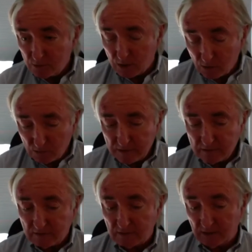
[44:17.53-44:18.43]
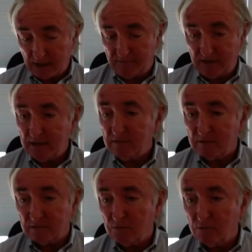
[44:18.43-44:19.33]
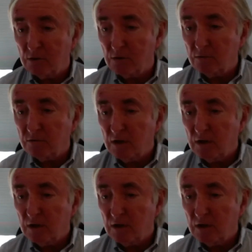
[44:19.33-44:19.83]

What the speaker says: homeless and have AIDS, as Luke knows.